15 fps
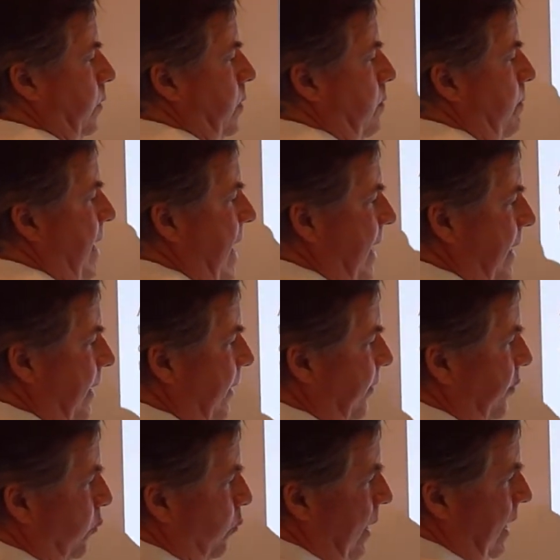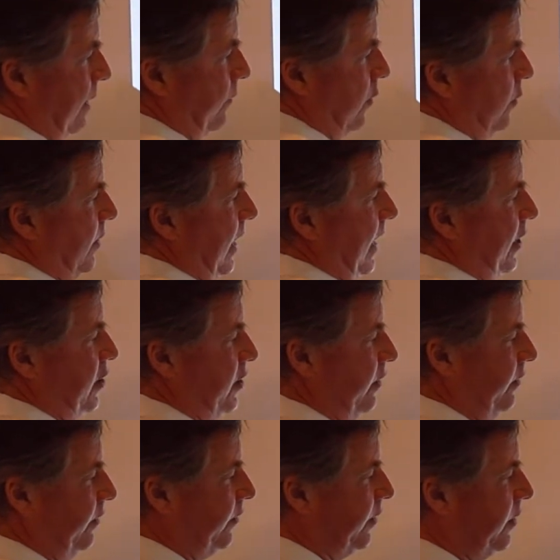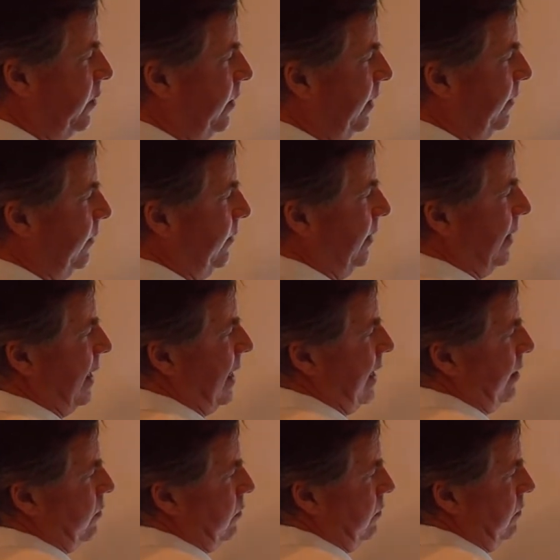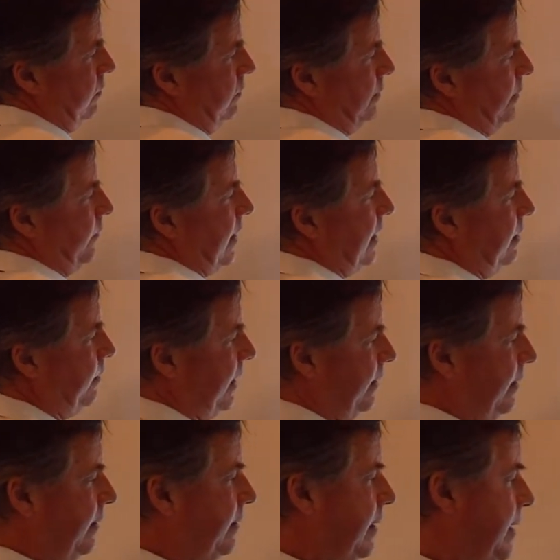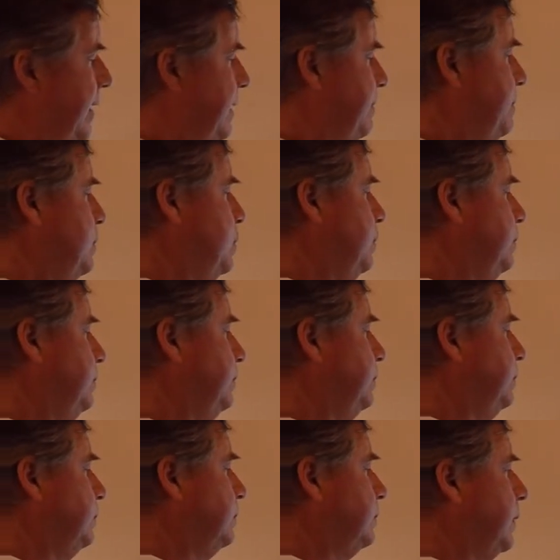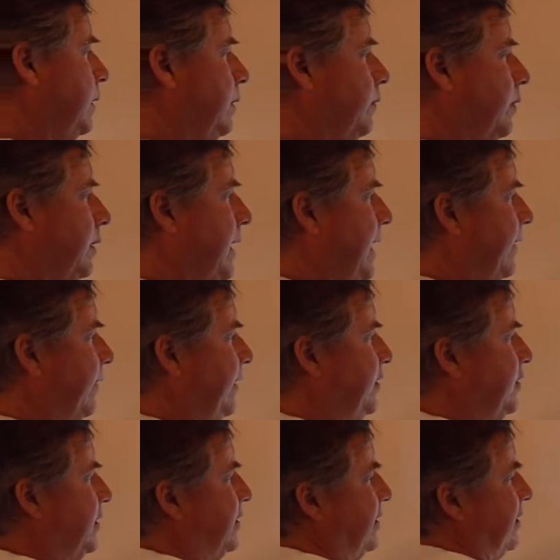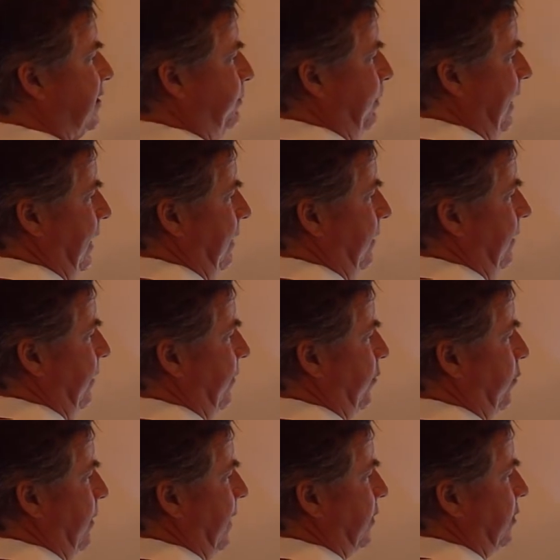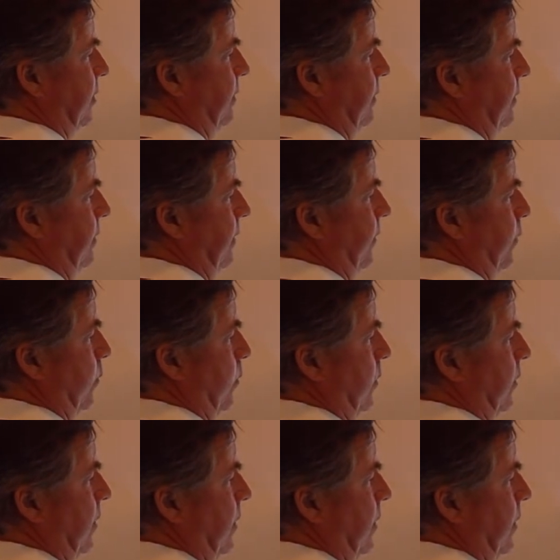Omega is the rate of rotation, so it's the angle divided by the time. Velocity is just the speed in this direction of the roller